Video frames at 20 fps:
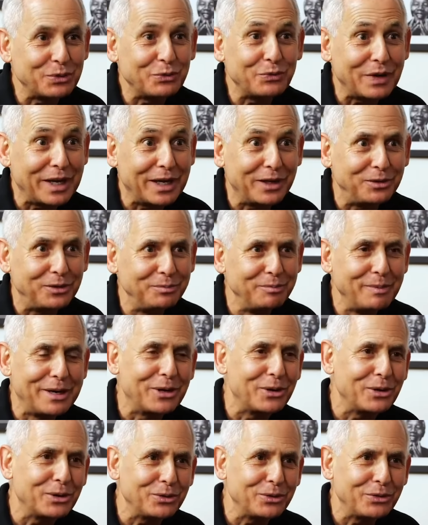who failed
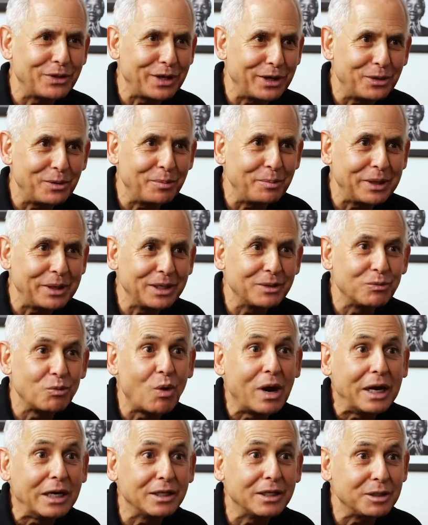marital therapy and
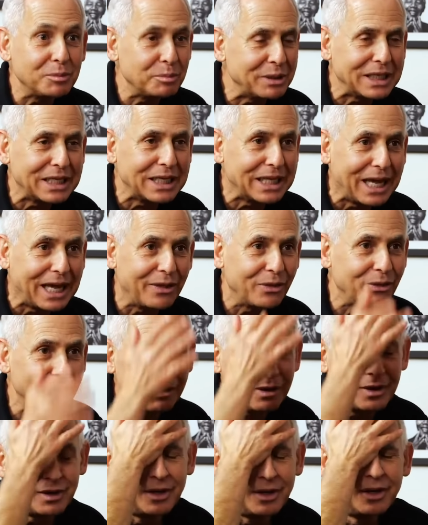wanted to be
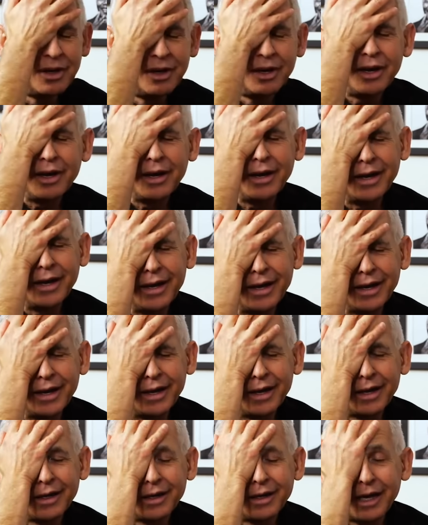together.
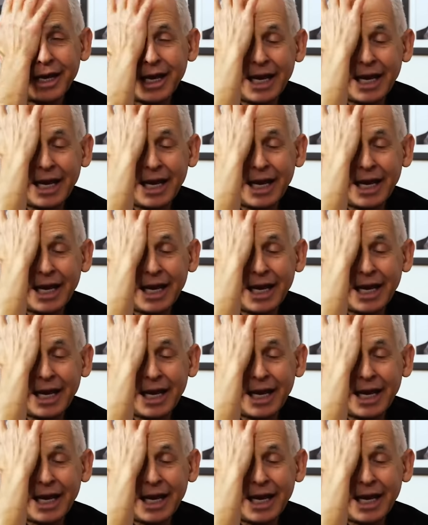And